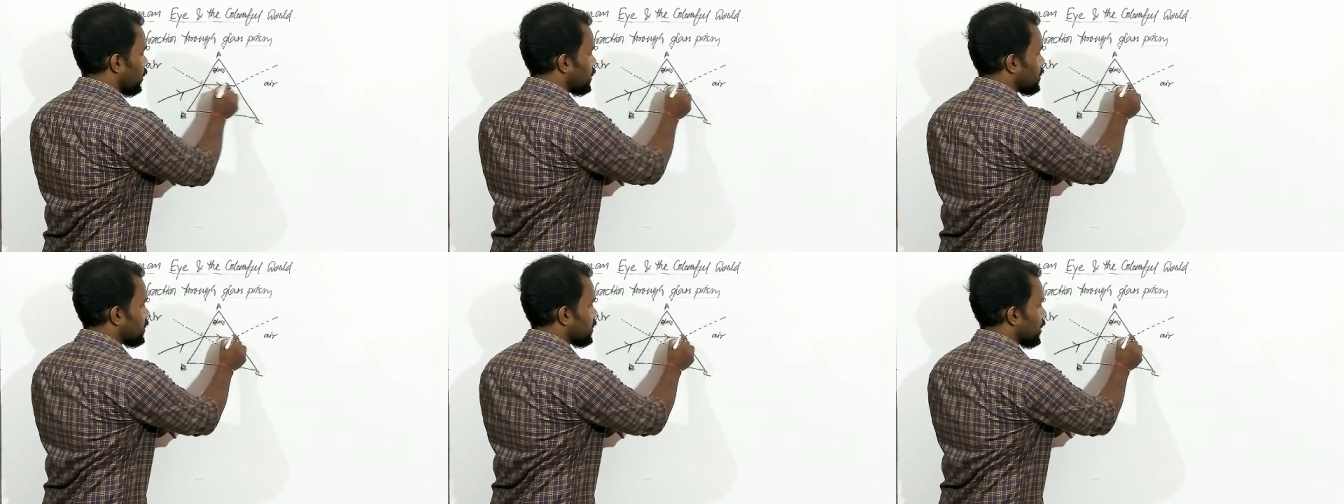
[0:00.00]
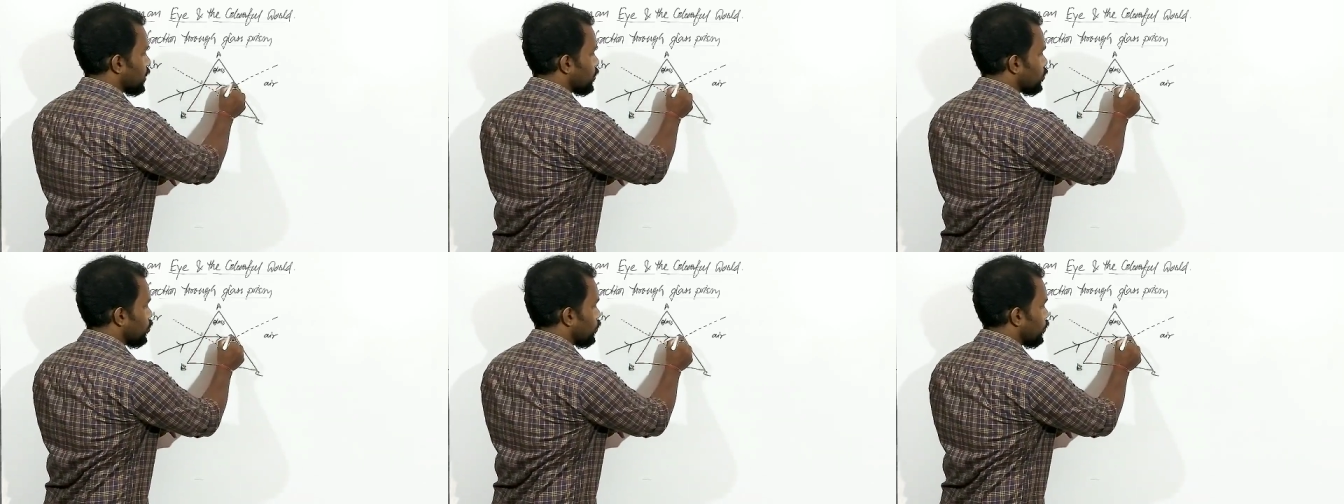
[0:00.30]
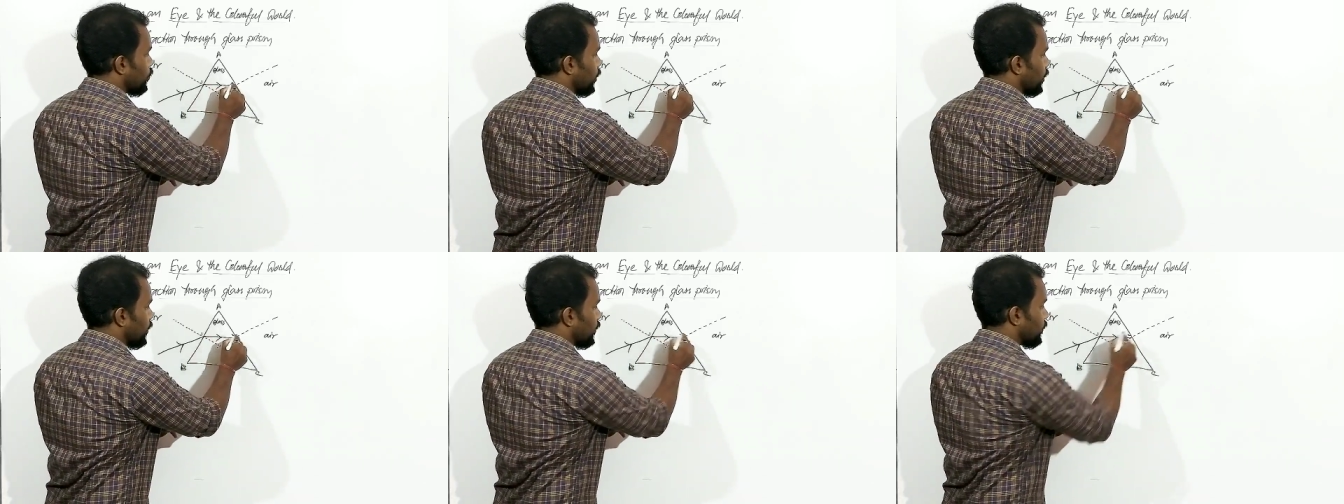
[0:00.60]
this is the 2
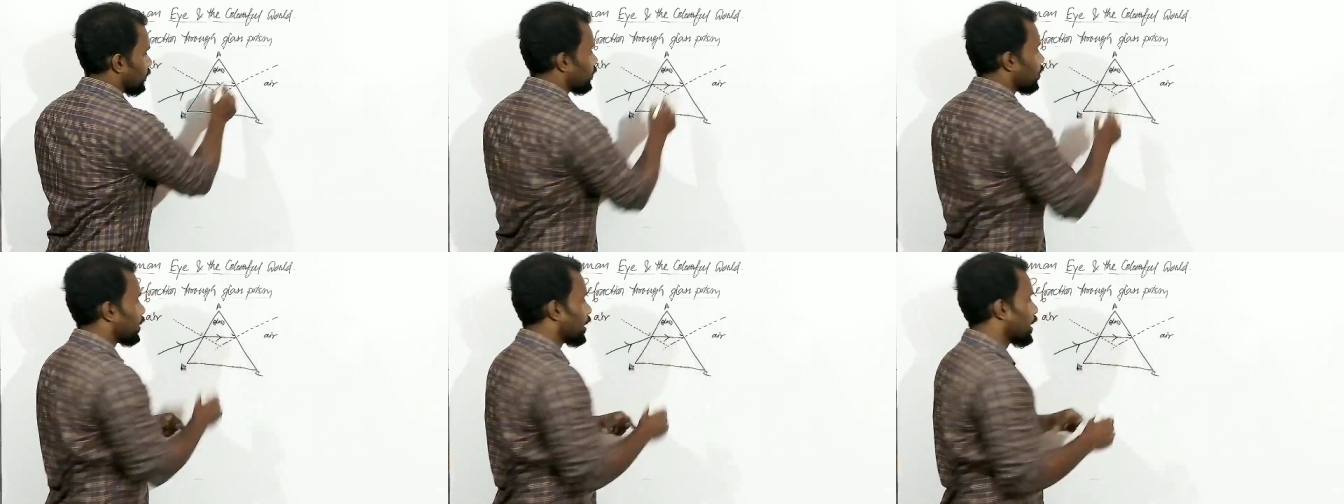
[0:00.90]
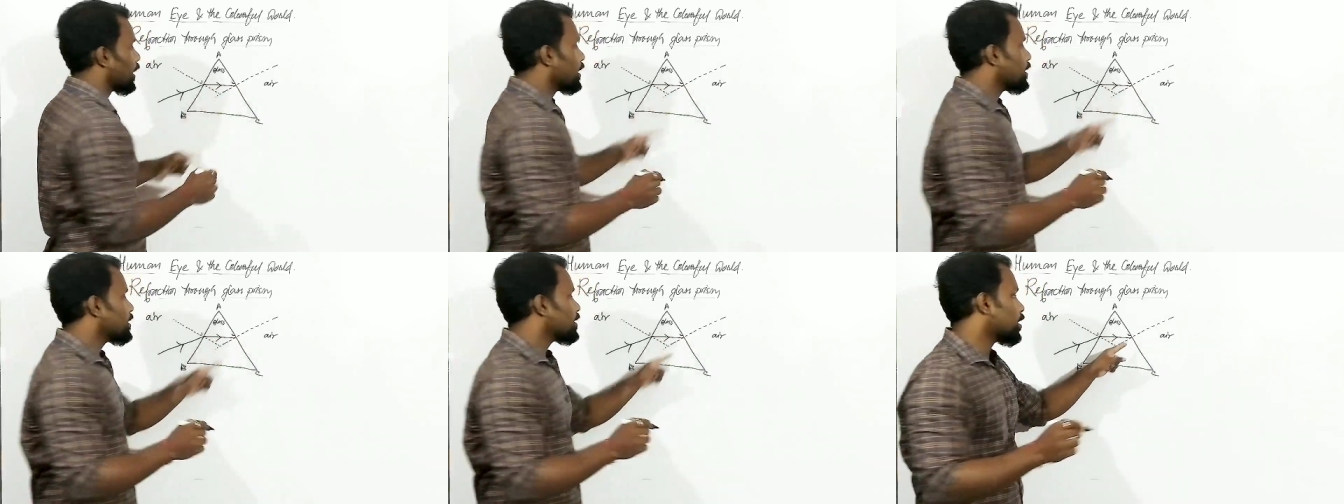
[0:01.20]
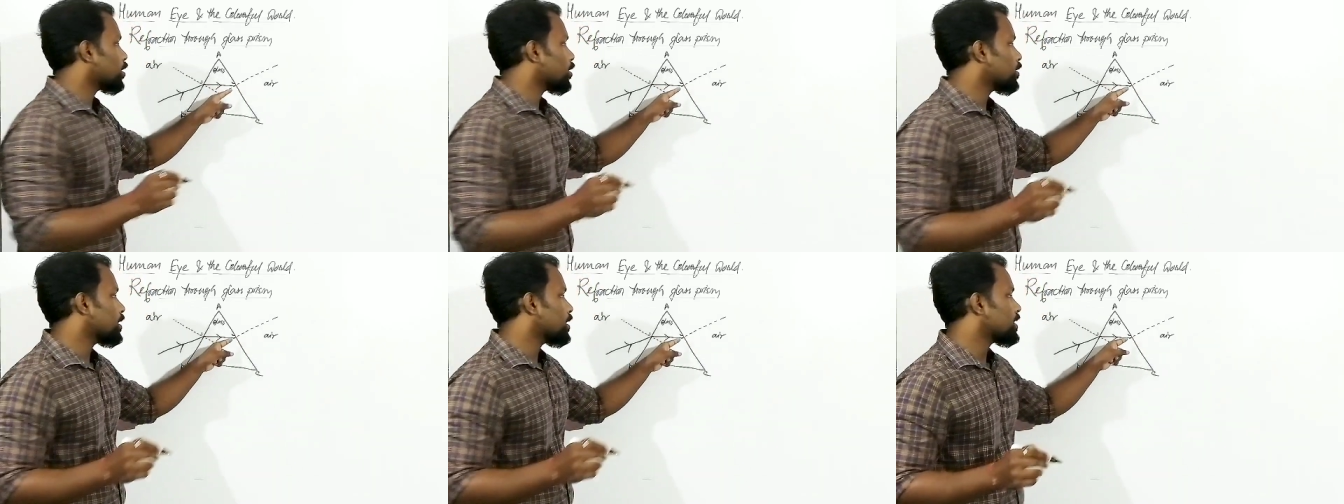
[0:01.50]
point. Okay,
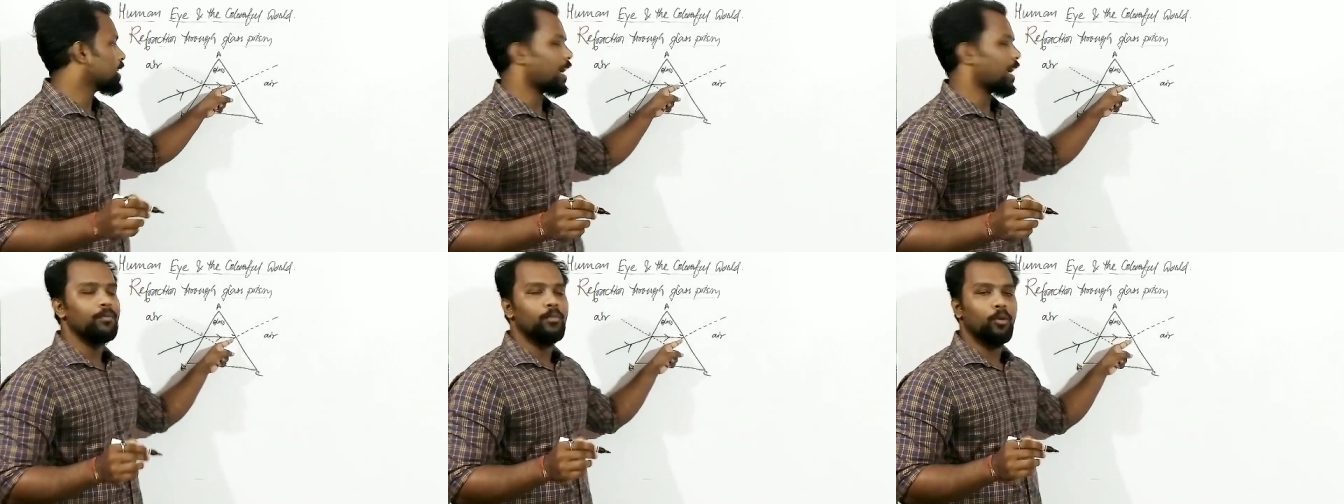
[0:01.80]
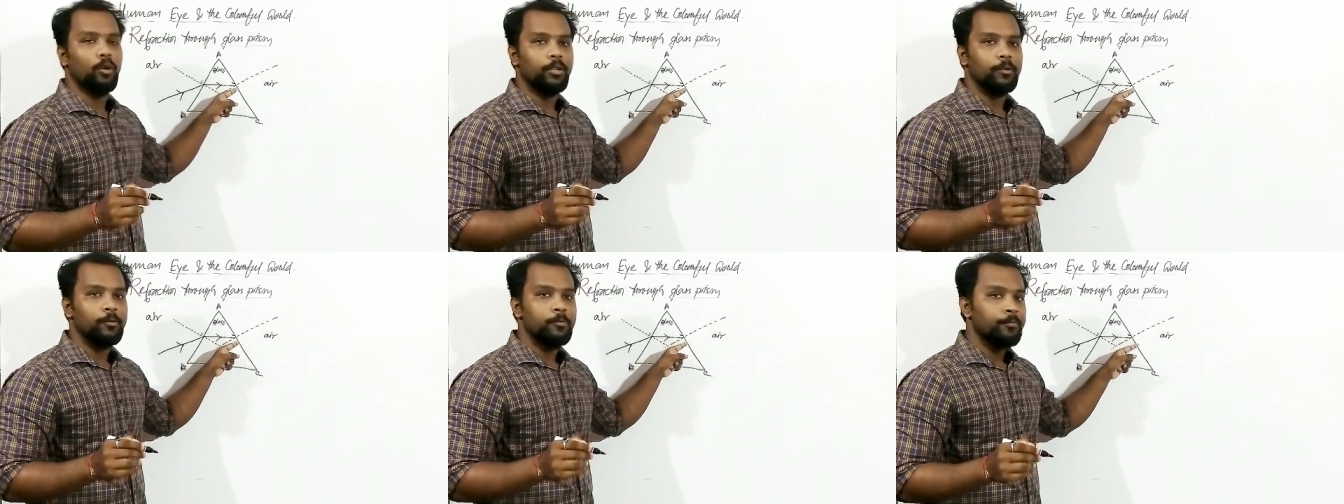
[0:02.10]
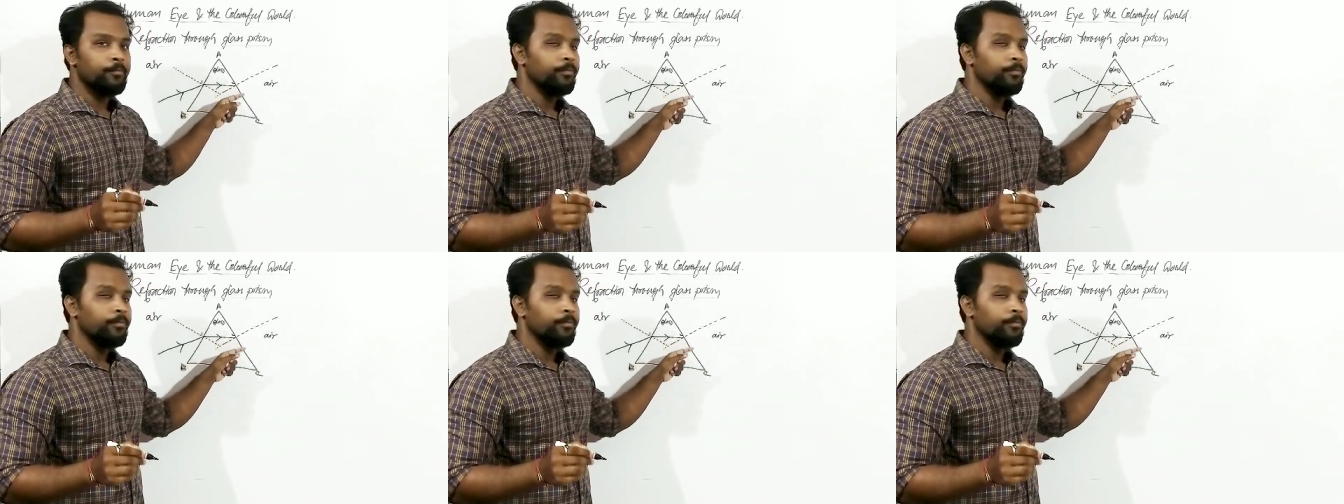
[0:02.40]
incident at the second point.